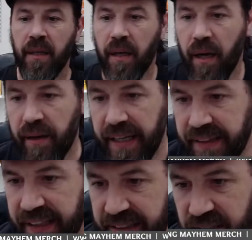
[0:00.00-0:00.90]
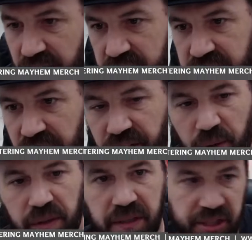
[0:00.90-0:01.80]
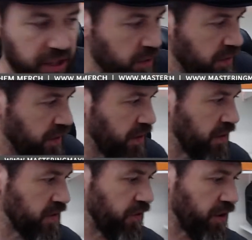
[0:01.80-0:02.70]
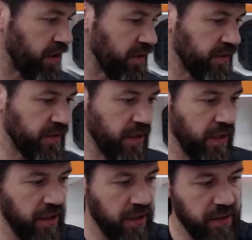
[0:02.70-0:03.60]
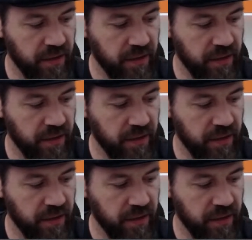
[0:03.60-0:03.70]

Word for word: All right, that's all the stuff I want to share with y'all as far as uh,